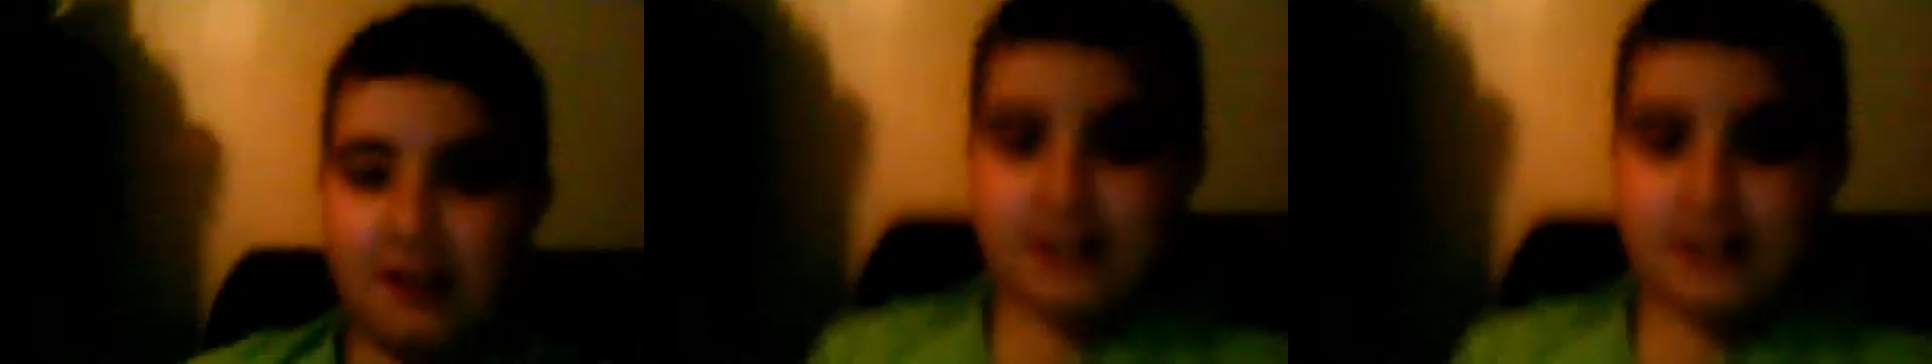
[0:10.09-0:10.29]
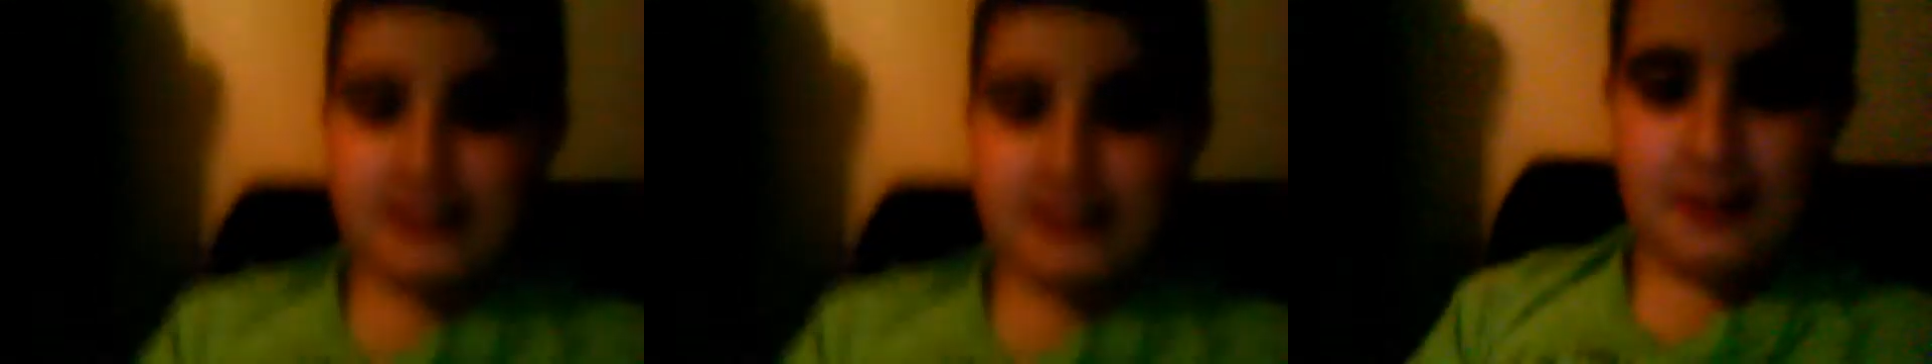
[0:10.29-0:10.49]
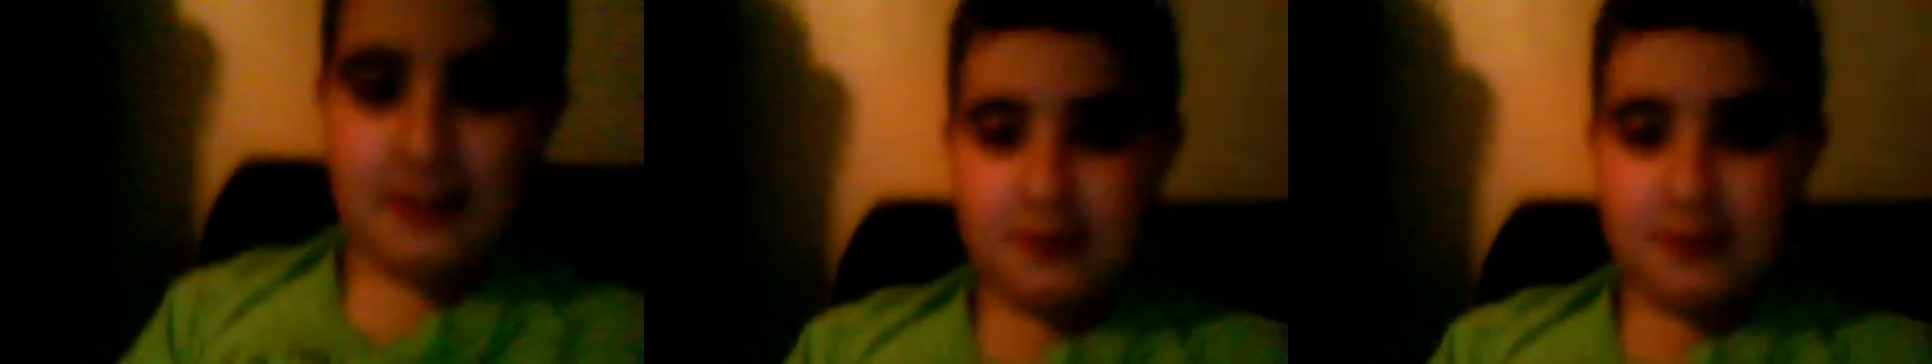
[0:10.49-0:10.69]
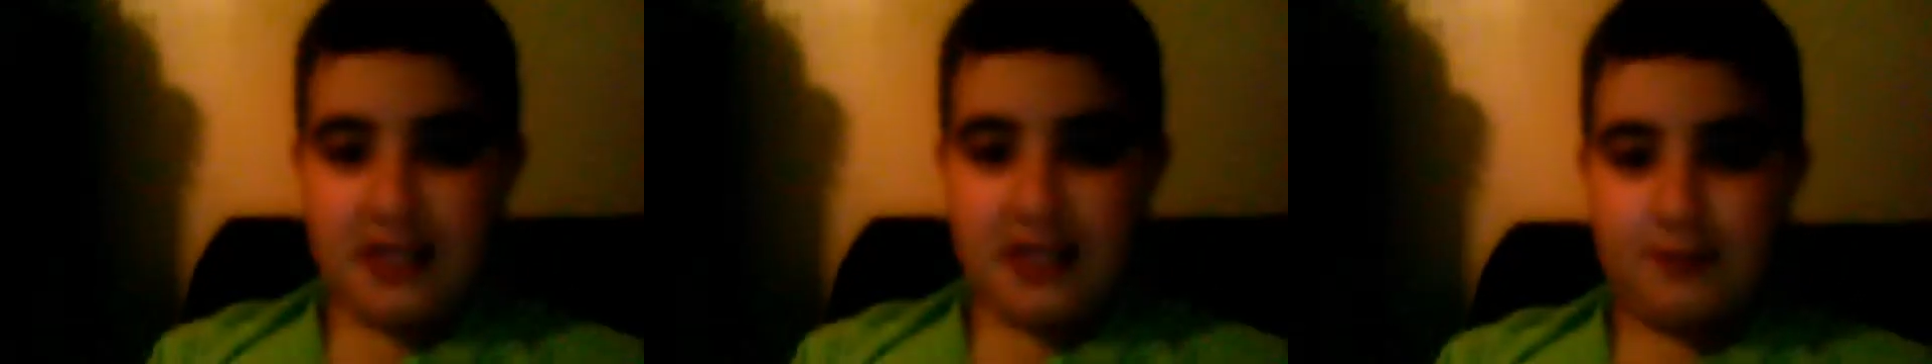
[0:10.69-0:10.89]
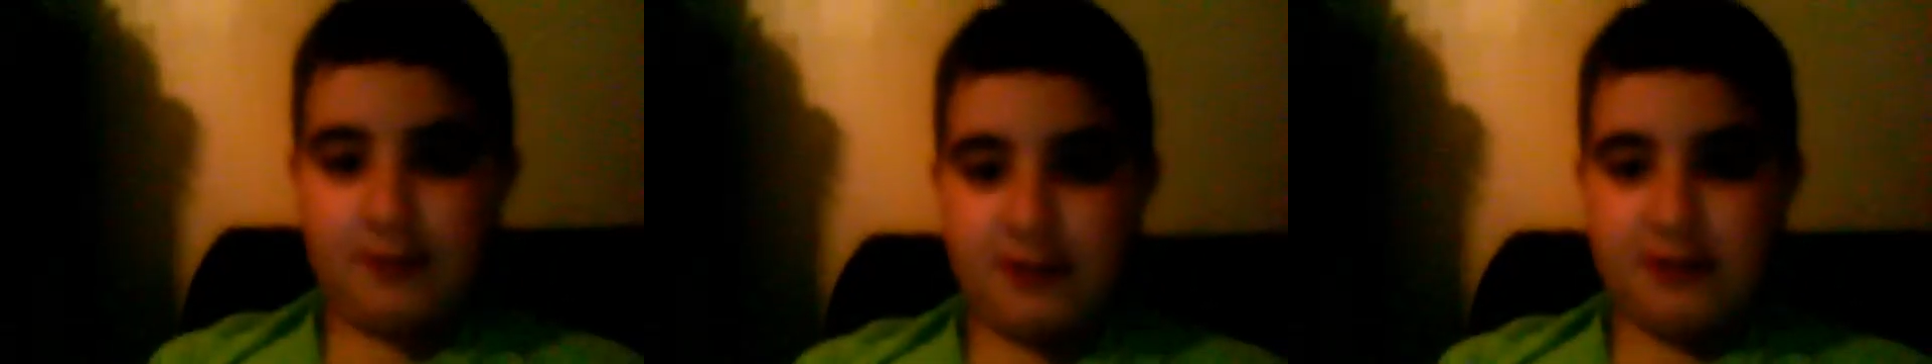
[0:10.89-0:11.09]
on gamer
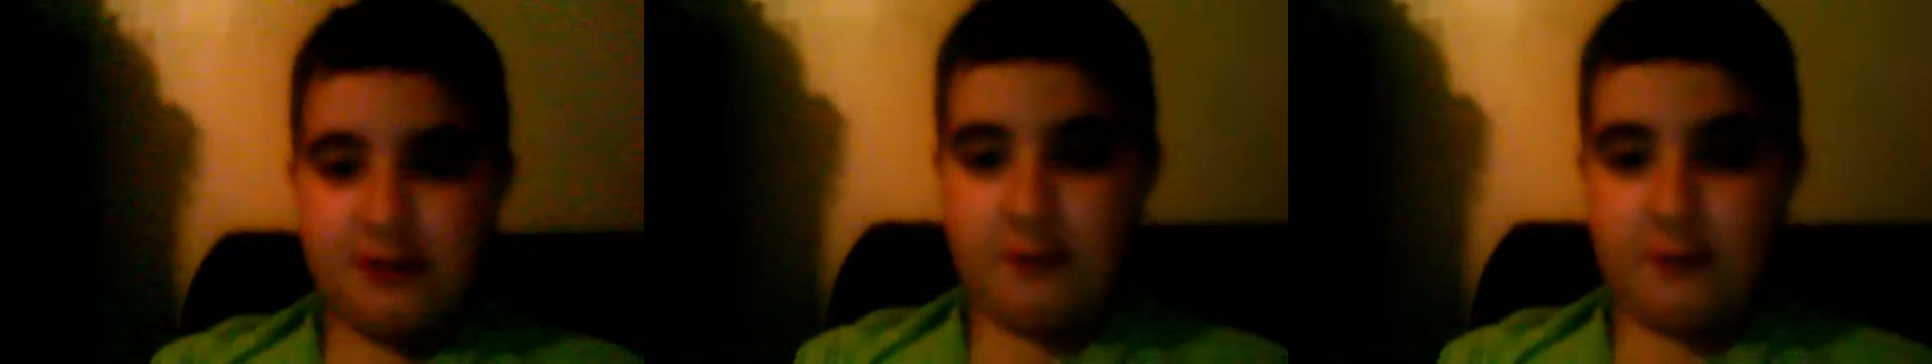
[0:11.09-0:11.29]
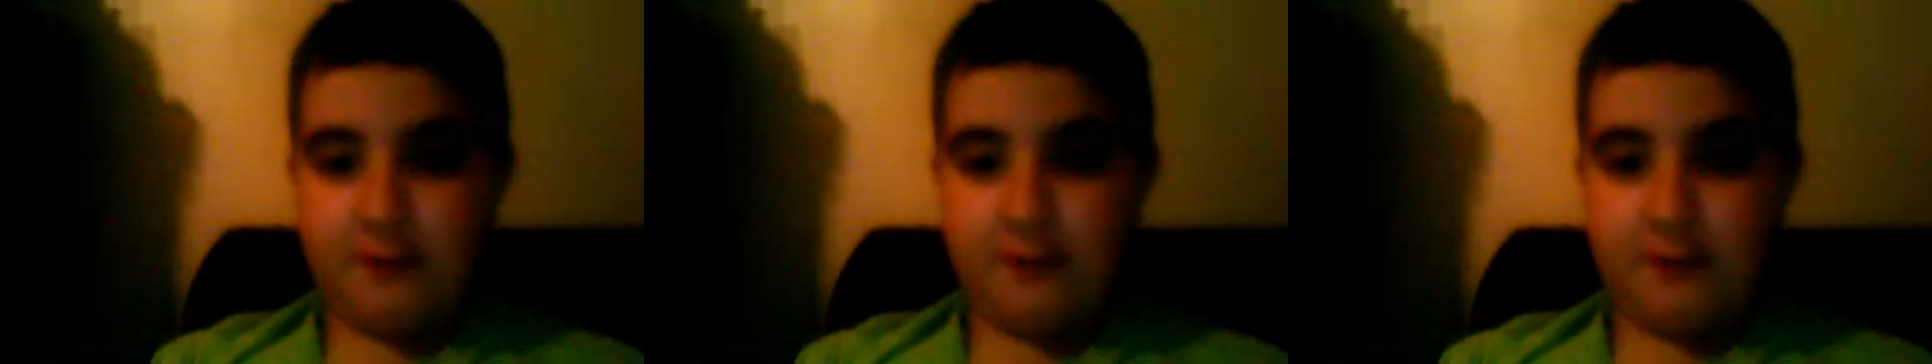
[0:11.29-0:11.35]
time one two